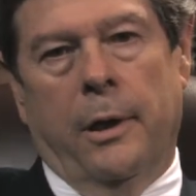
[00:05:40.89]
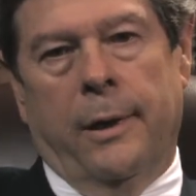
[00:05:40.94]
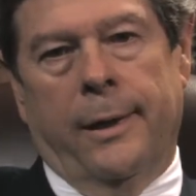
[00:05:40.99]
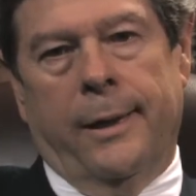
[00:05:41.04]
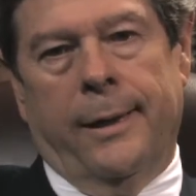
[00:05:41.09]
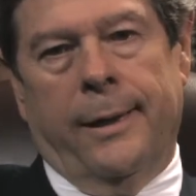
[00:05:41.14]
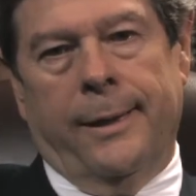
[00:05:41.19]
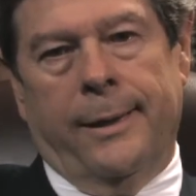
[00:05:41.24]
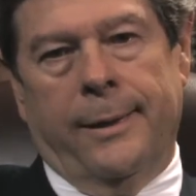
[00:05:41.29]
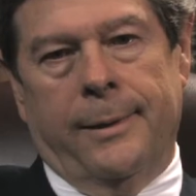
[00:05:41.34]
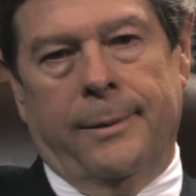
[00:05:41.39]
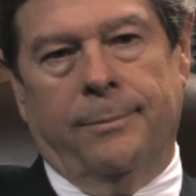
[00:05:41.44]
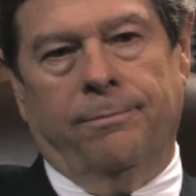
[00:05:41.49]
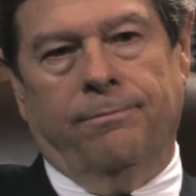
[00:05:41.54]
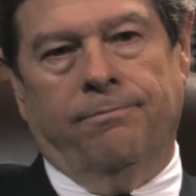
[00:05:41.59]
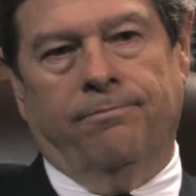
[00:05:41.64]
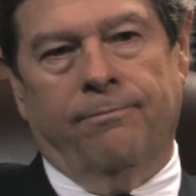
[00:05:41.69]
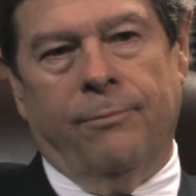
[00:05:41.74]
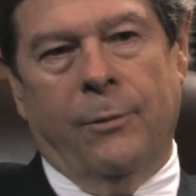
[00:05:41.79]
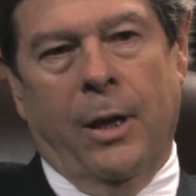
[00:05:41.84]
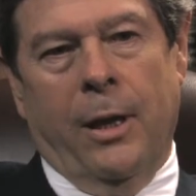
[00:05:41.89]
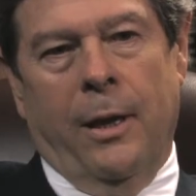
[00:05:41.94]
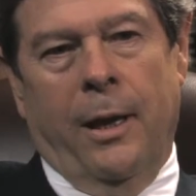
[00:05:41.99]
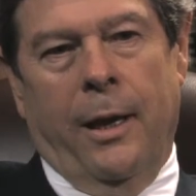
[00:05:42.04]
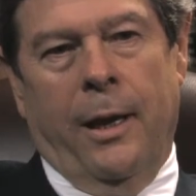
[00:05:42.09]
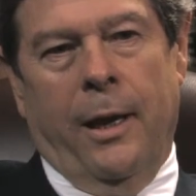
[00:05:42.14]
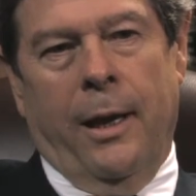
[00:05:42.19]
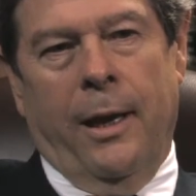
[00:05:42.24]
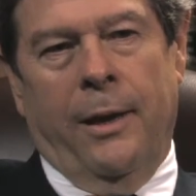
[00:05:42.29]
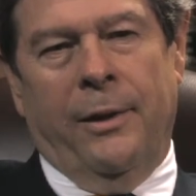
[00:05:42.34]
um,
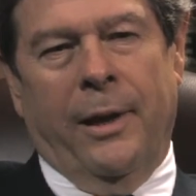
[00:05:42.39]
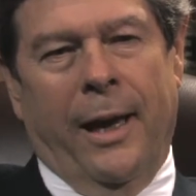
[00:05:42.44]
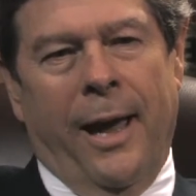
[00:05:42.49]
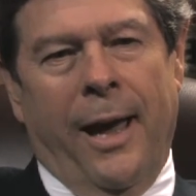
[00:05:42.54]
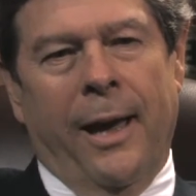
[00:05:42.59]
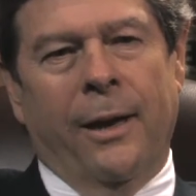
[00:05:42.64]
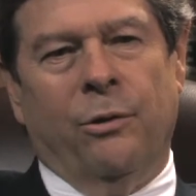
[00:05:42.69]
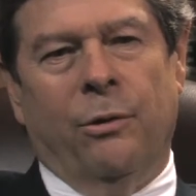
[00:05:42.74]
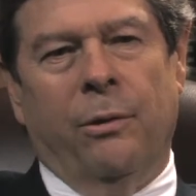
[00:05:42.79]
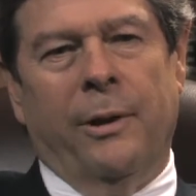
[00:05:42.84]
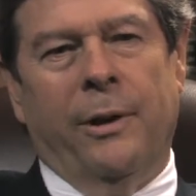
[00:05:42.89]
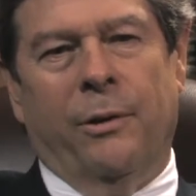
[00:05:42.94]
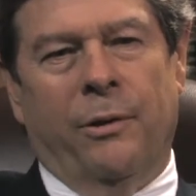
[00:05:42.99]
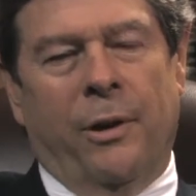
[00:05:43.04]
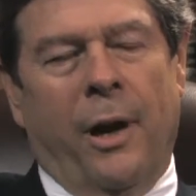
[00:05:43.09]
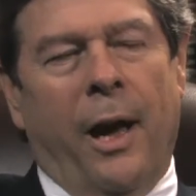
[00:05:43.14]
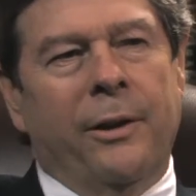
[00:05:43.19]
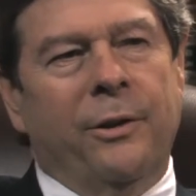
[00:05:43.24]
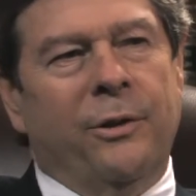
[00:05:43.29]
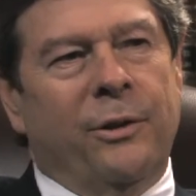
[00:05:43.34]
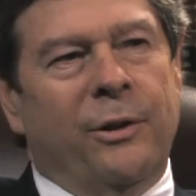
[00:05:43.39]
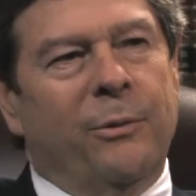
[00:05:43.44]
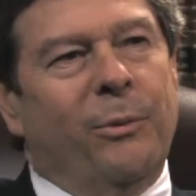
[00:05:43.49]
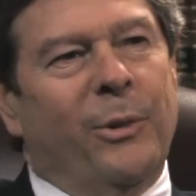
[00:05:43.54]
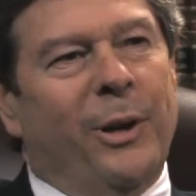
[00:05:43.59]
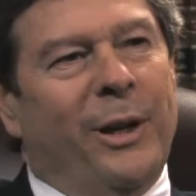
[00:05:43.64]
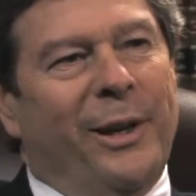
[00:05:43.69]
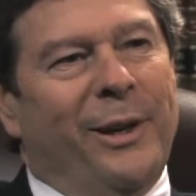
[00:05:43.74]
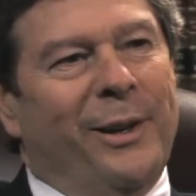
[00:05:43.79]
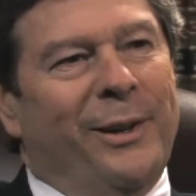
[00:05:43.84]
and they actually are nice to
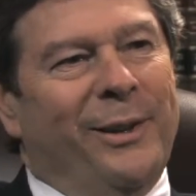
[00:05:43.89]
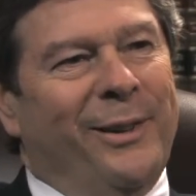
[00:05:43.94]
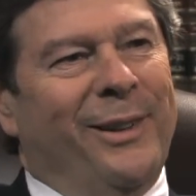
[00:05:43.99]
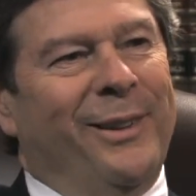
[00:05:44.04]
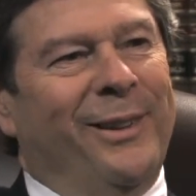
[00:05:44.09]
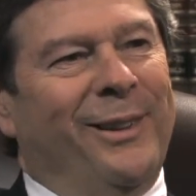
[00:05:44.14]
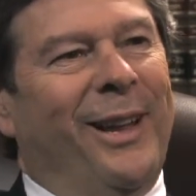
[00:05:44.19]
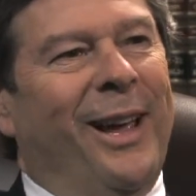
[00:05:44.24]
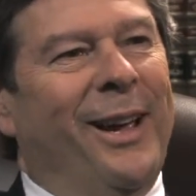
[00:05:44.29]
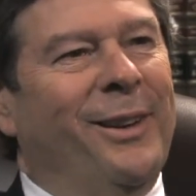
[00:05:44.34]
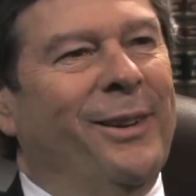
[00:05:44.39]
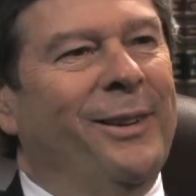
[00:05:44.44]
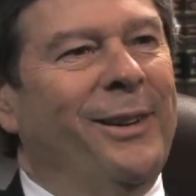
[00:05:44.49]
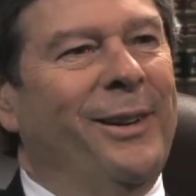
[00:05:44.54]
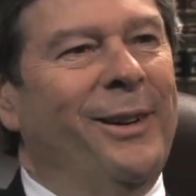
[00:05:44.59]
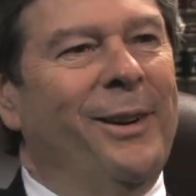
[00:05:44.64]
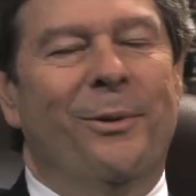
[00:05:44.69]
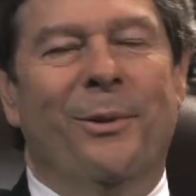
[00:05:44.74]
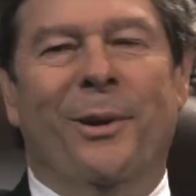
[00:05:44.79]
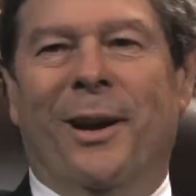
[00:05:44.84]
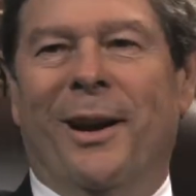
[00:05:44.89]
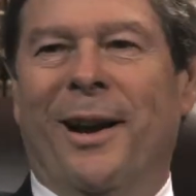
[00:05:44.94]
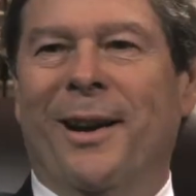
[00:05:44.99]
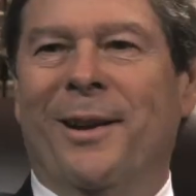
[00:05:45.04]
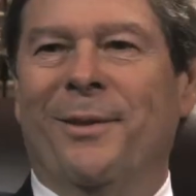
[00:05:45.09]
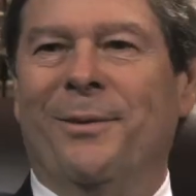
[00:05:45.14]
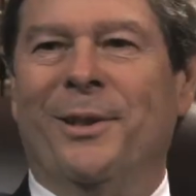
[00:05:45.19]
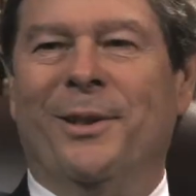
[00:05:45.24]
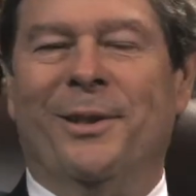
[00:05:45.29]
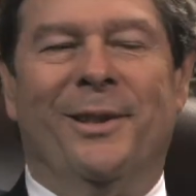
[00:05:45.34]
me and like to hear what I
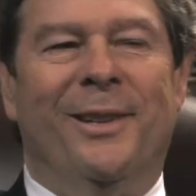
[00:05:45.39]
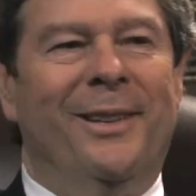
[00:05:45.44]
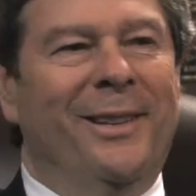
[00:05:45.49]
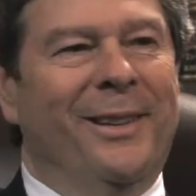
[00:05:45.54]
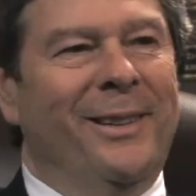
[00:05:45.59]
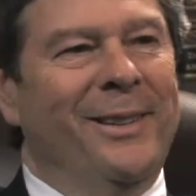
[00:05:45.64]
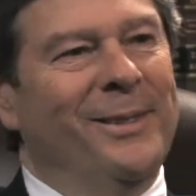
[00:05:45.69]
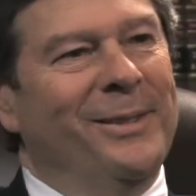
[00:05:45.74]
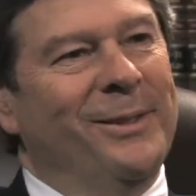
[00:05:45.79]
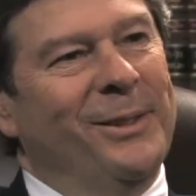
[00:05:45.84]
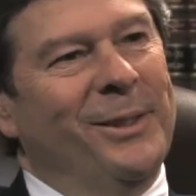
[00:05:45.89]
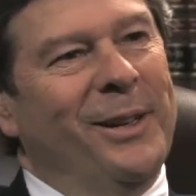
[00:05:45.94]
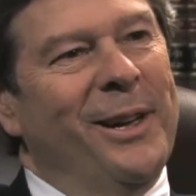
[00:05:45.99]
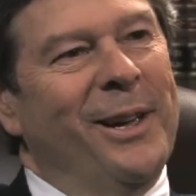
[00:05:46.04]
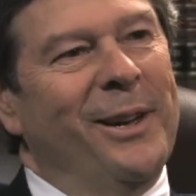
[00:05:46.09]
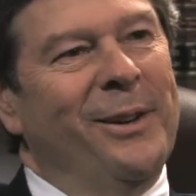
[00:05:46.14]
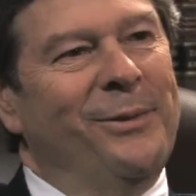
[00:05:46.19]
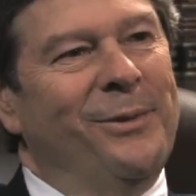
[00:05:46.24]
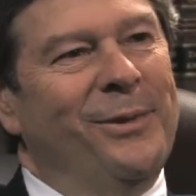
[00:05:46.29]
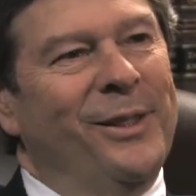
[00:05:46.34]
have to say. It's kind of